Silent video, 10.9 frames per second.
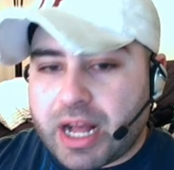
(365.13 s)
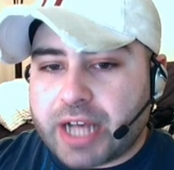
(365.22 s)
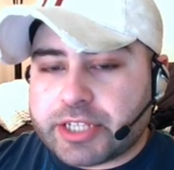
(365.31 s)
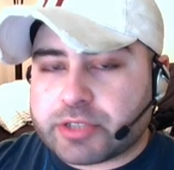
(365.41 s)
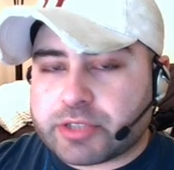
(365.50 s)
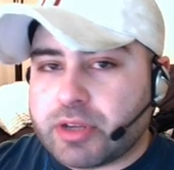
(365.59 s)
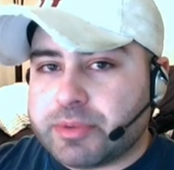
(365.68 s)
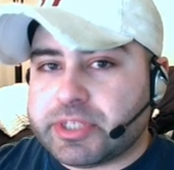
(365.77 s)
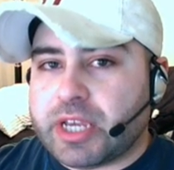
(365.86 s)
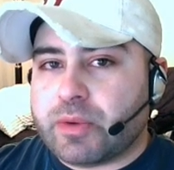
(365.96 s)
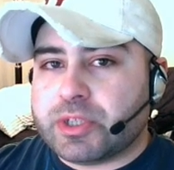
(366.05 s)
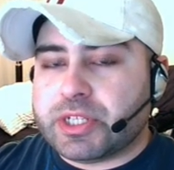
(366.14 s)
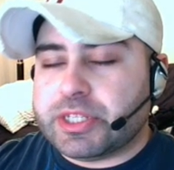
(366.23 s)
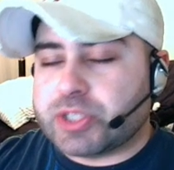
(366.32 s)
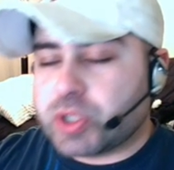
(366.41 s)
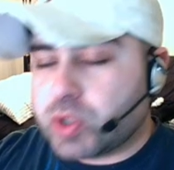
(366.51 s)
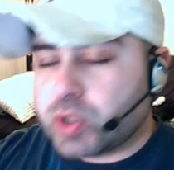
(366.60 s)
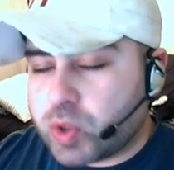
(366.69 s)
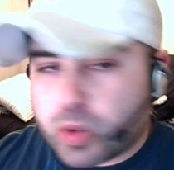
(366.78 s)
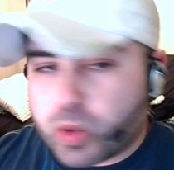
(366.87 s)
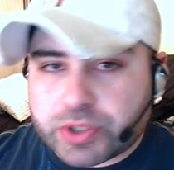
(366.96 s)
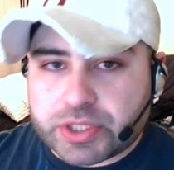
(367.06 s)
Ice Cream Sandwich is
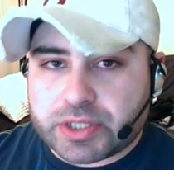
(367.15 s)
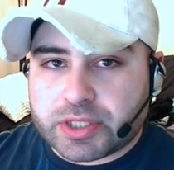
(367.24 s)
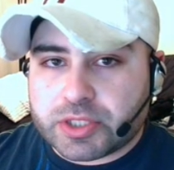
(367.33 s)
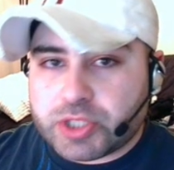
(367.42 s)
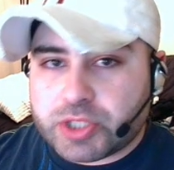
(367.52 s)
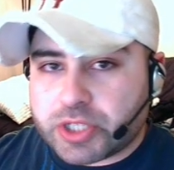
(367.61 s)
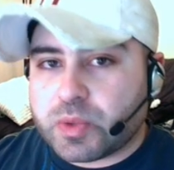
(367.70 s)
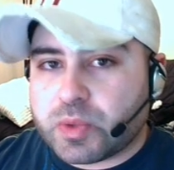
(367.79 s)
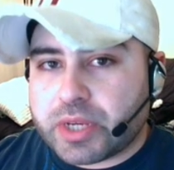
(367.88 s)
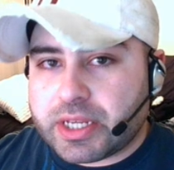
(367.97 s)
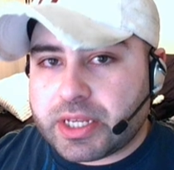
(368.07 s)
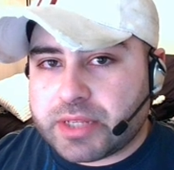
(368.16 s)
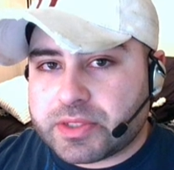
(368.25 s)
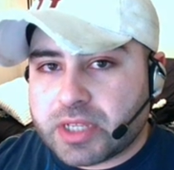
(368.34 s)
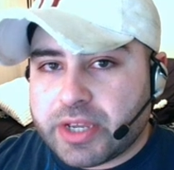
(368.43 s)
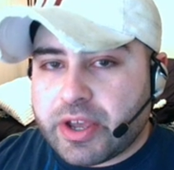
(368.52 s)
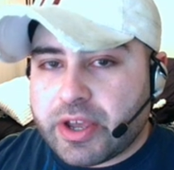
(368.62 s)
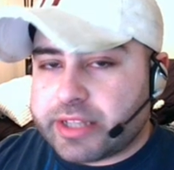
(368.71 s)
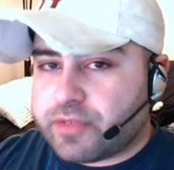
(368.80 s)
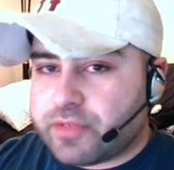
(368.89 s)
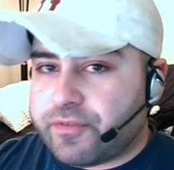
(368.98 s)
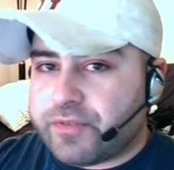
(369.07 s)
gorgeous, just the way it is.
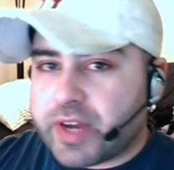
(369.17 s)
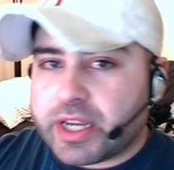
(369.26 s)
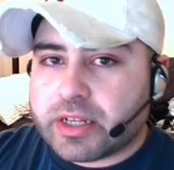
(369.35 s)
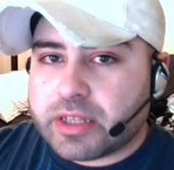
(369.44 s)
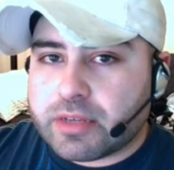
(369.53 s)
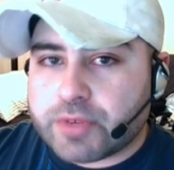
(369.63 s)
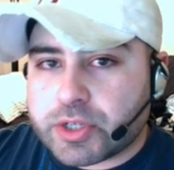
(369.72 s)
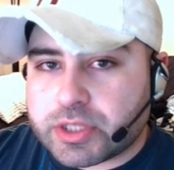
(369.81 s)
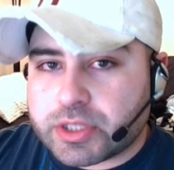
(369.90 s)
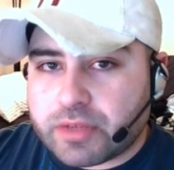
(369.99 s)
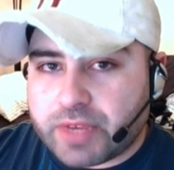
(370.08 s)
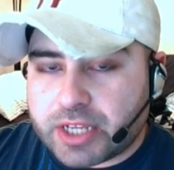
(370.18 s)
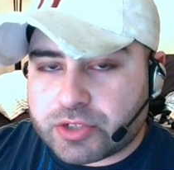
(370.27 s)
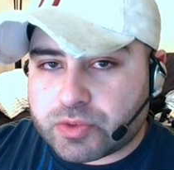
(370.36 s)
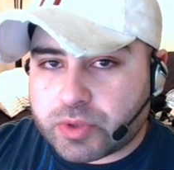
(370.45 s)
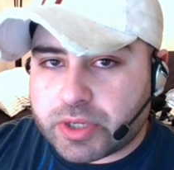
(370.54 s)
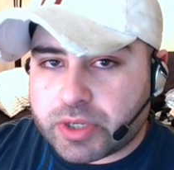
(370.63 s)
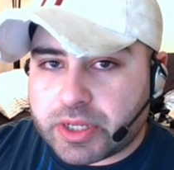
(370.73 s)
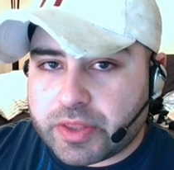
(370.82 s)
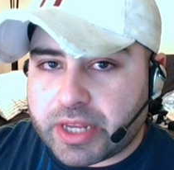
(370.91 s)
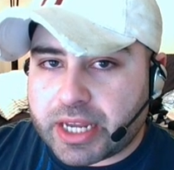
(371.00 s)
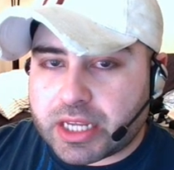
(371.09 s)
It's finally a version of Android
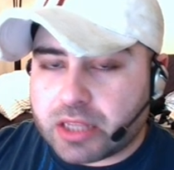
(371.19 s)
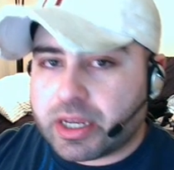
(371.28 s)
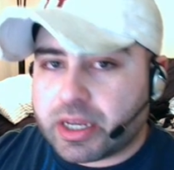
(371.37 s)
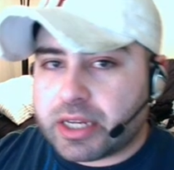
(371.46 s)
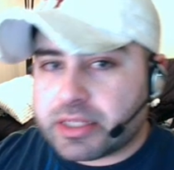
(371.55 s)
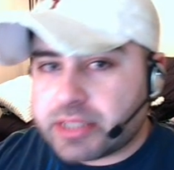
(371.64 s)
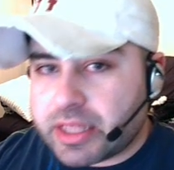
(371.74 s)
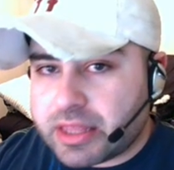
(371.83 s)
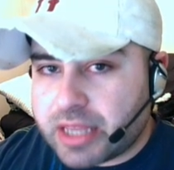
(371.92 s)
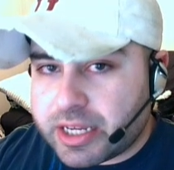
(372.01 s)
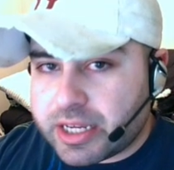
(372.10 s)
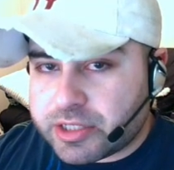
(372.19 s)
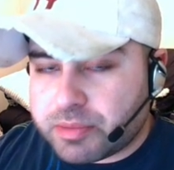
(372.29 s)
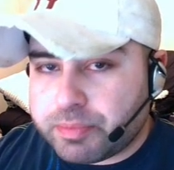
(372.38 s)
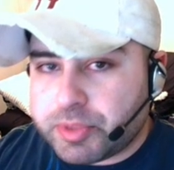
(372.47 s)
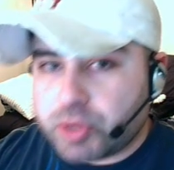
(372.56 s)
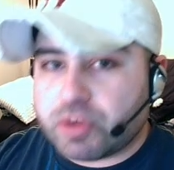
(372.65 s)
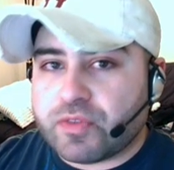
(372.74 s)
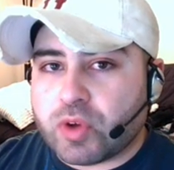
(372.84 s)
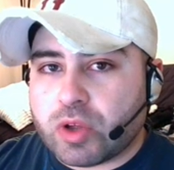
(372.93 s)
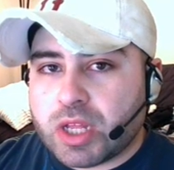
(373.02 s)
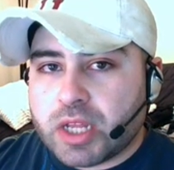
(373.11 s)
that I can look at and say that is
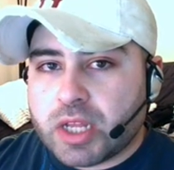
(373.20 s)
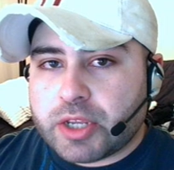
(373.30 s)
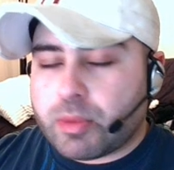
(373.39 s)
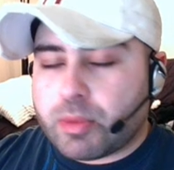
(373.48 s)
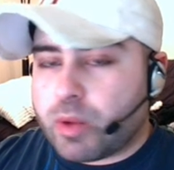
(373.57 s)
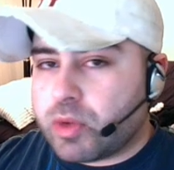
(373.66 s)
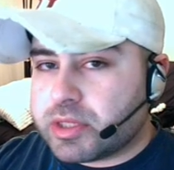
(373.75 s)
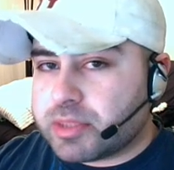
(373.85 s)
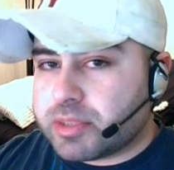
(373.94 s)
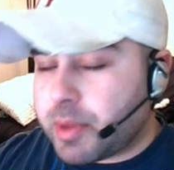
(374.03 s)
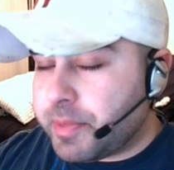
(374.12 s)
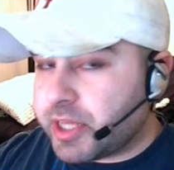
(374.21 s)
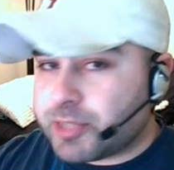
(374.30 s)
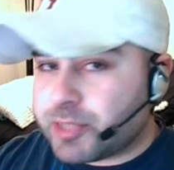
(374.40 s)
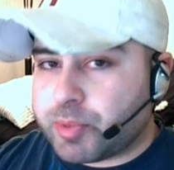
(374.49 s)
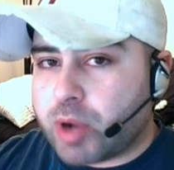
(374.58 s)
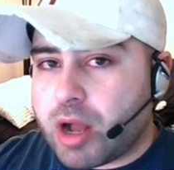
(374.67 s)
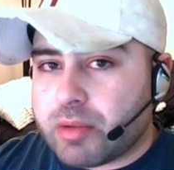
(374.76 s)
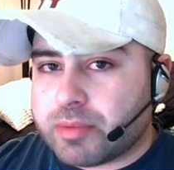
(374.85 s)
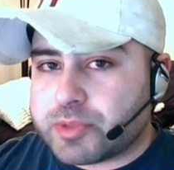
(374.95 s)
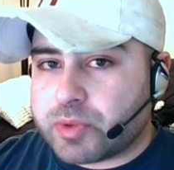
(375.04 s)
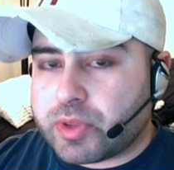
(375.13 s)
beautiful. Some of my biggest
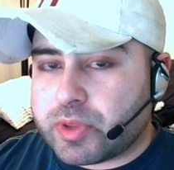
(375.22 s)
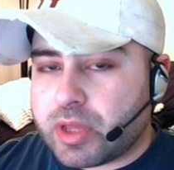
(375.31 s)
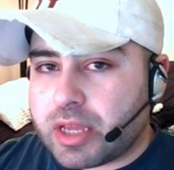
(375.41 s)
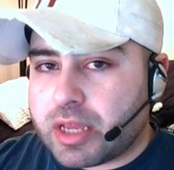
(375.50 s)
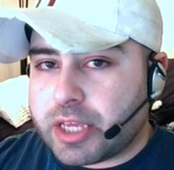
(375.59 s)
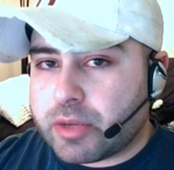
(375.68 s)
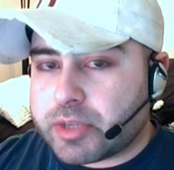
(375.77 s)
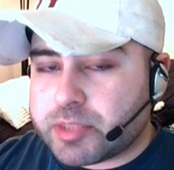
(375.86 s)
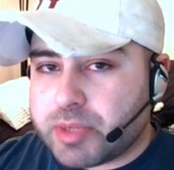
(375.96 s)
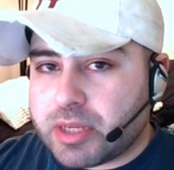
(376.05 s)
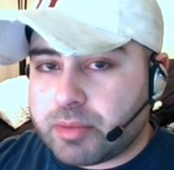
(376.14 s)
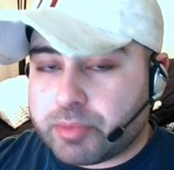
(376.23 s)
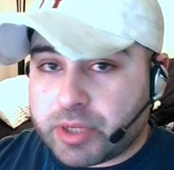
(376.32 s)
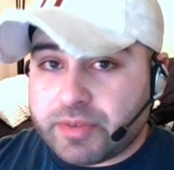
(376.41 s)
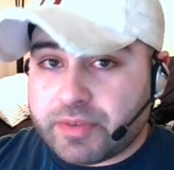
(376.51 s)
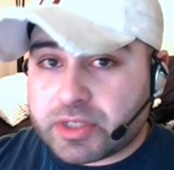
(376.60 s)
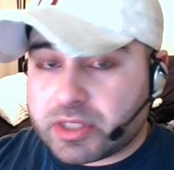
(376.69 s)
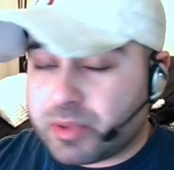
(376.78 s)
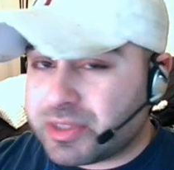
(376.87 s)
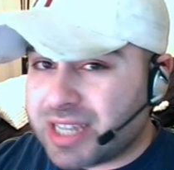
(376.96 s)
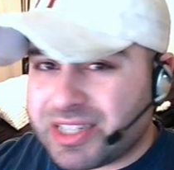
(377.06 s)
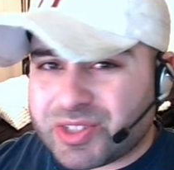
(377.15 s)
problems with AOSP previously
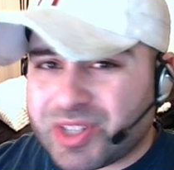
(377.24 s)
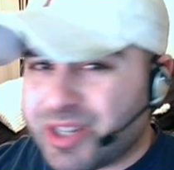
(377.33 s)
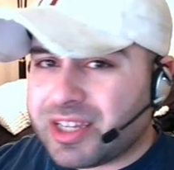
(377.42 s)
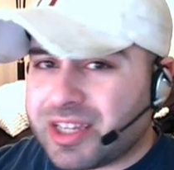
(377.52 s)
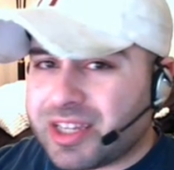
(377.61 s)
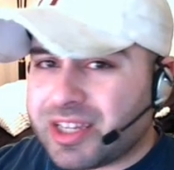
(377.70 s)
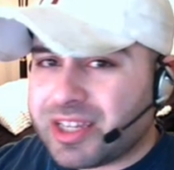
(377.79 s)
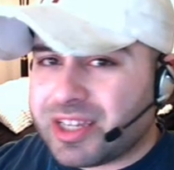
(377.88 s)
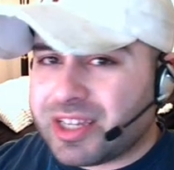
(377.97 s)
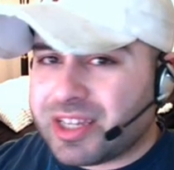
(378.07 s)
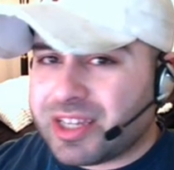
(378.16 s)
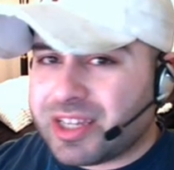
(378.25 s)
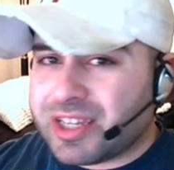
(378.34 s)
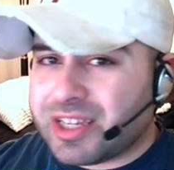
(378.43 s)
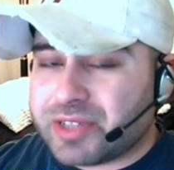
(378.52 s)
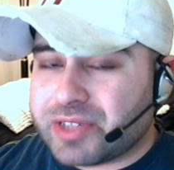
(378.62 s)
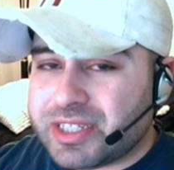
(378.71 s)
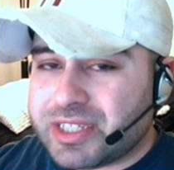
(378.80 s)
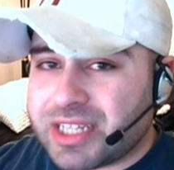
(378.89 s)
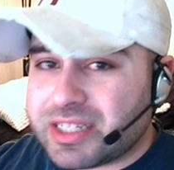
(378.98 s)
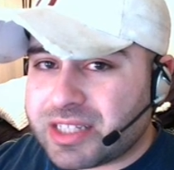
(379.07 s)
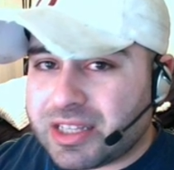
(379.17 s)
was I just thought it was much like early
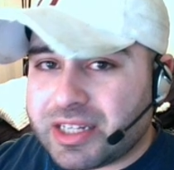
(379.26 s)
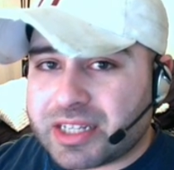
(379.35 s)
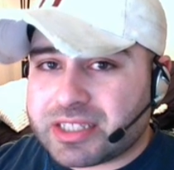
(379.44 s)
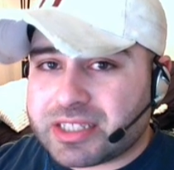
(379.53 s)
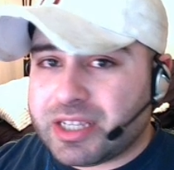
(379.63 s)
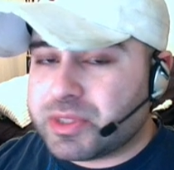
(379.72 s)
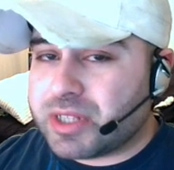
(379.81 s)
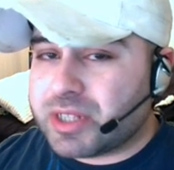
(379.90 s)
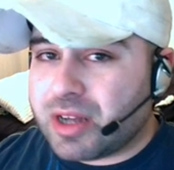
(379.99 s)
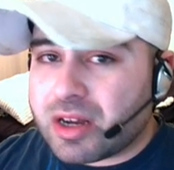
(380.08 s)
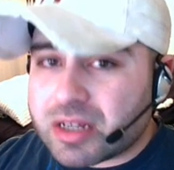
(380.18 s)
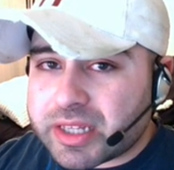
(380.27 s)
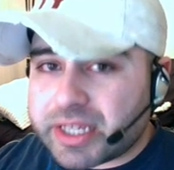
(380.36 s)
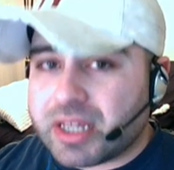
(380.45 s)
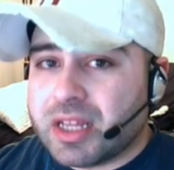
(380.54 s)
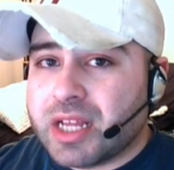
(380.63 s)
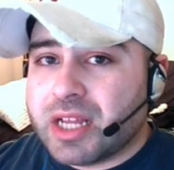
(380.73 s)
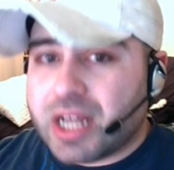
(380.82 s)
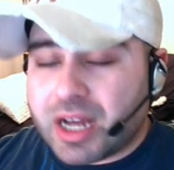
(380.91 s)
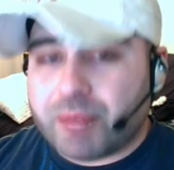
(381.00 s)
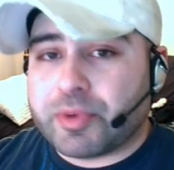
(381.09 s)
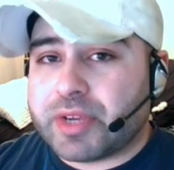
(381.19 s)
days in Linux. It was an ugly
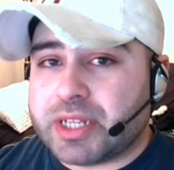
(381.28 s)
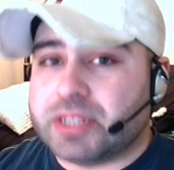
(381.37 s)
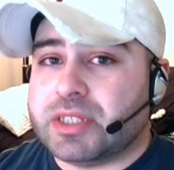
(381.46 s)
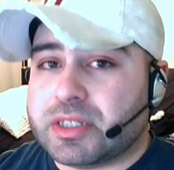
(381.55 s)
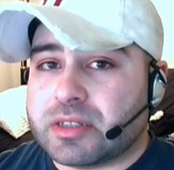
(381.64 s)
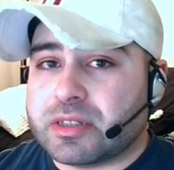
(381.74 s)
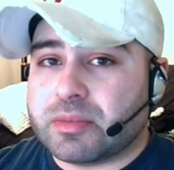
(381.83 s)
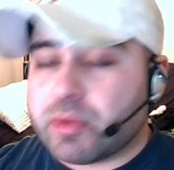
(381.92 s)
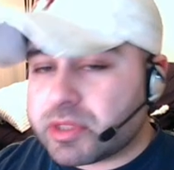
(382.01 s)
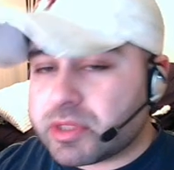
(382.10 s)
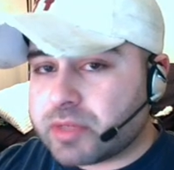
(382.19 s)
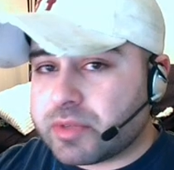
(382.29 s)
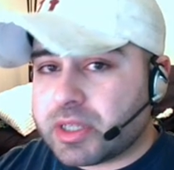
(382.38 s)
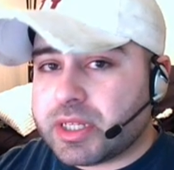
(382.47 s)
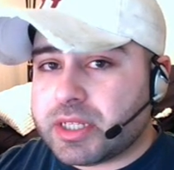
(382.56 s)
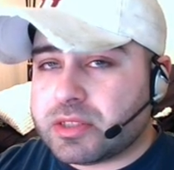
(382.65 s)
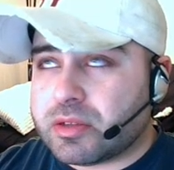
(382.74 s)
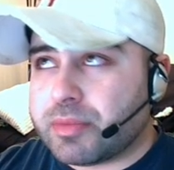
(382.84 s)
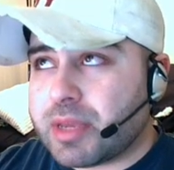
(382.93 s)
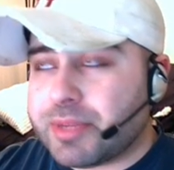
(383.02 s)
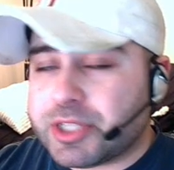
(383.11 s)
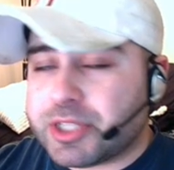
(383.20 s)
operating system. It wasn't really until
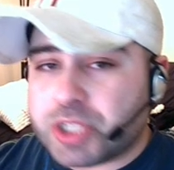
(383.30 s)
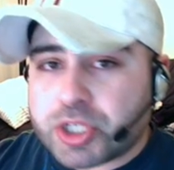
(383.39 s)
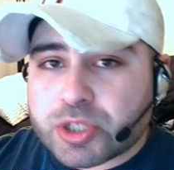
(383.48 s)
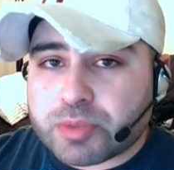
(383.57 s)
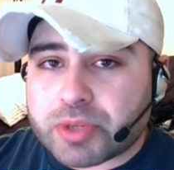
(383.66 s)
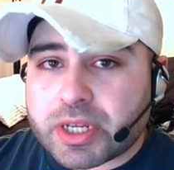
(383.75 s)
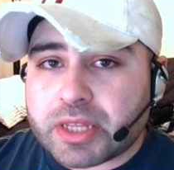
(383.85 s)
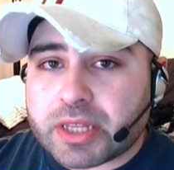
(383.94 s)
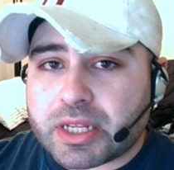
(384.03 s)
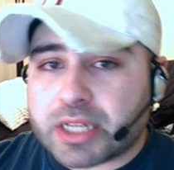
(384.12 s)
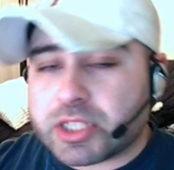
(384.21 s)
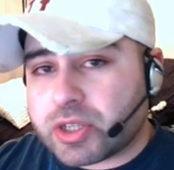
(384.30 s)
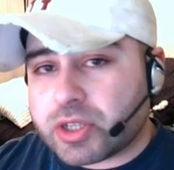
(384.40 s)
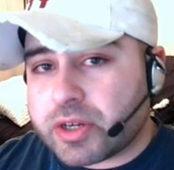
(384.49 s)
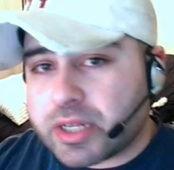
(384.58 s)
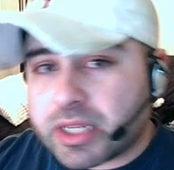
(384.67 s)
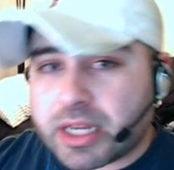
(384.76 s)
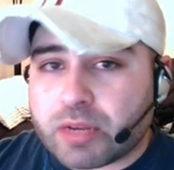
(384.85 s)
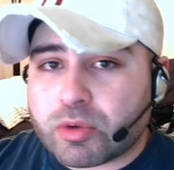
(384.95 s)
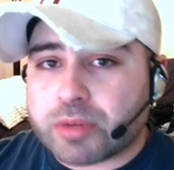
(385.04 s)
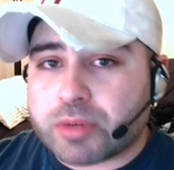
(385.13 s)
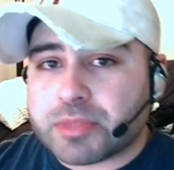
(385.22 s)
maybe Gingerbread that I started getting
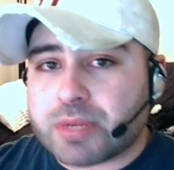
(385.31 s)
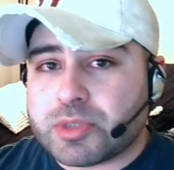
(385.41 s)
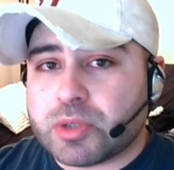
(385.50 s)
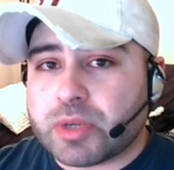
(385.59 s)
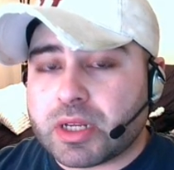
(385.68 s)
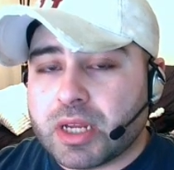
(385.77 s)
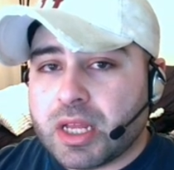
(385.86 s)
warmed up to it.